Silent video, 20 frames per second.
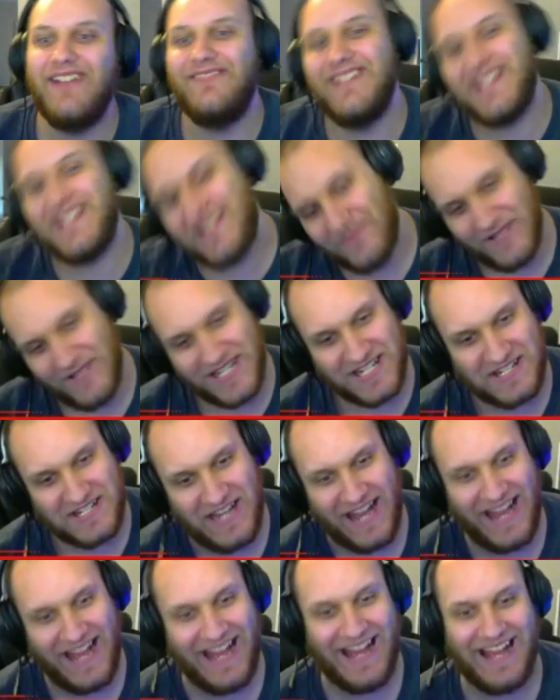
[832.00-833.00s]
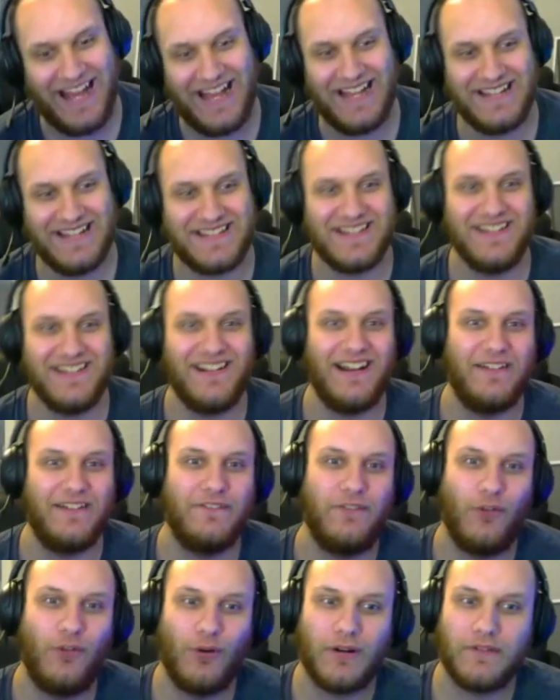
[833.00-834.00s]
we switch sides. All right,
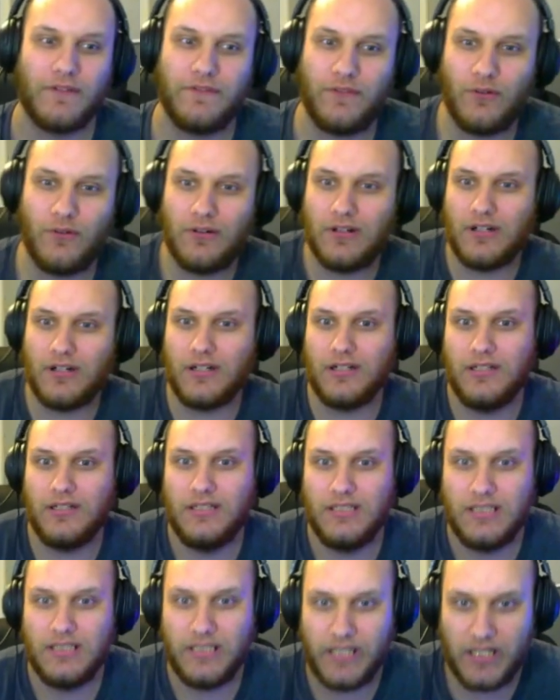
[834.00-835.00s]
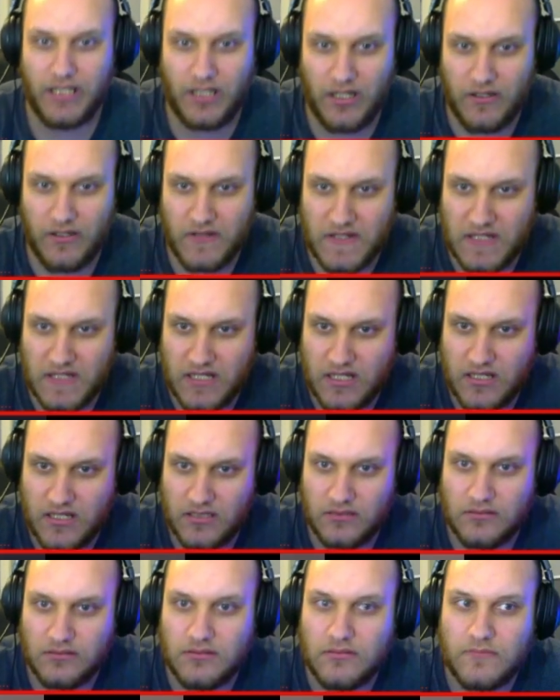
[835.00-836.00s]
4-4. He goes
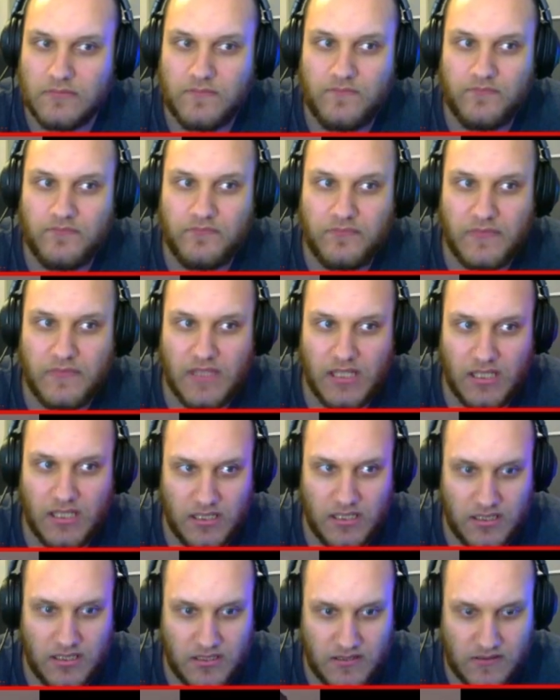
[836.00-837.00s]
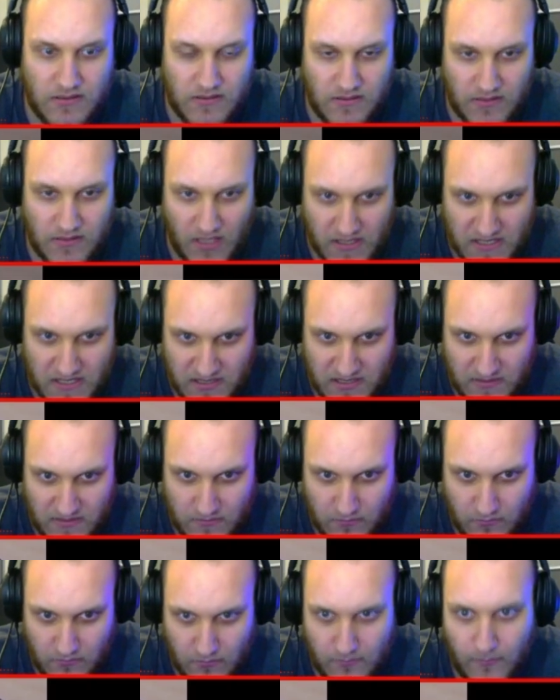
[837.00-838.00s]
in, doesn't
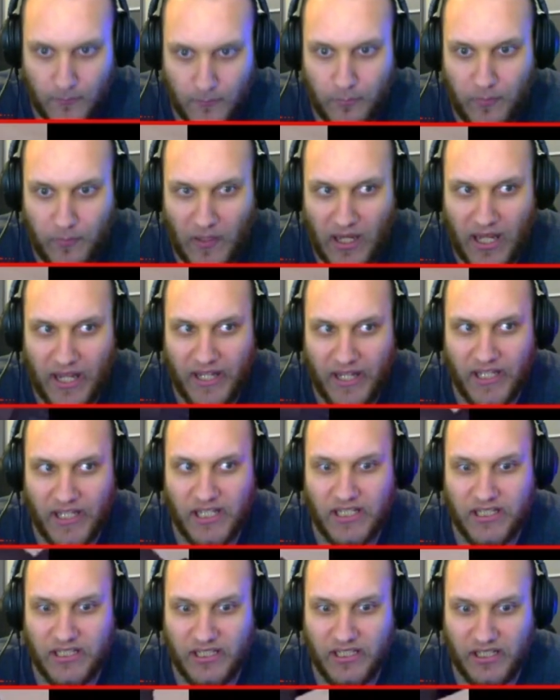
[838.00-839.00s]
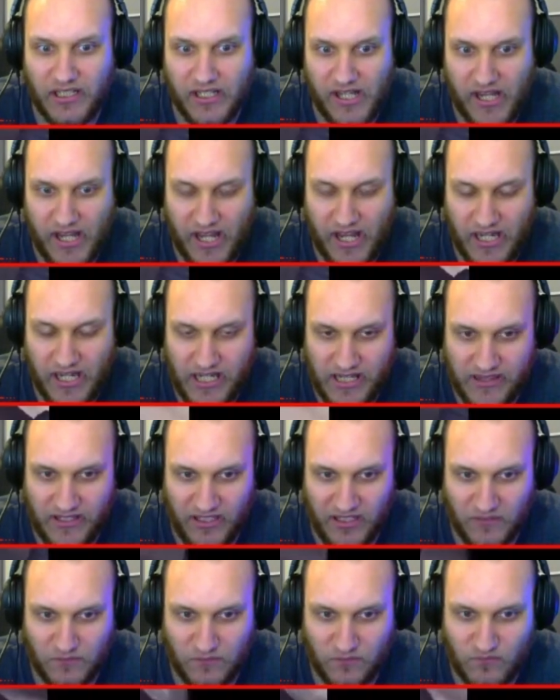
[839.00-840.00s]
buy
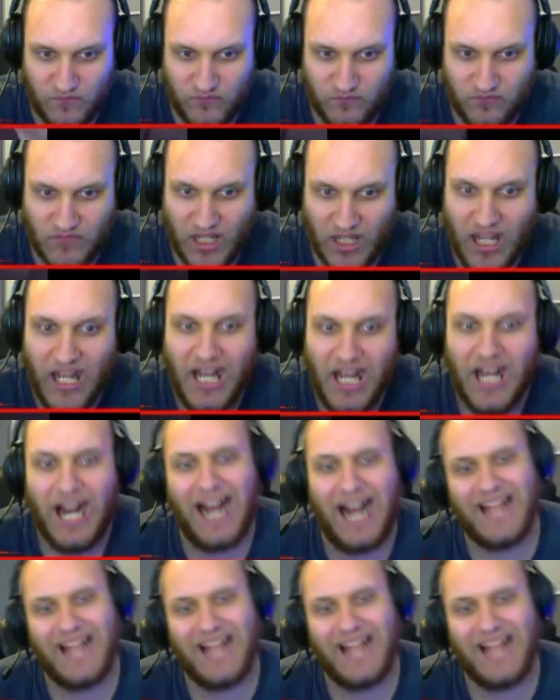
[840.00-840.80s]
anything. I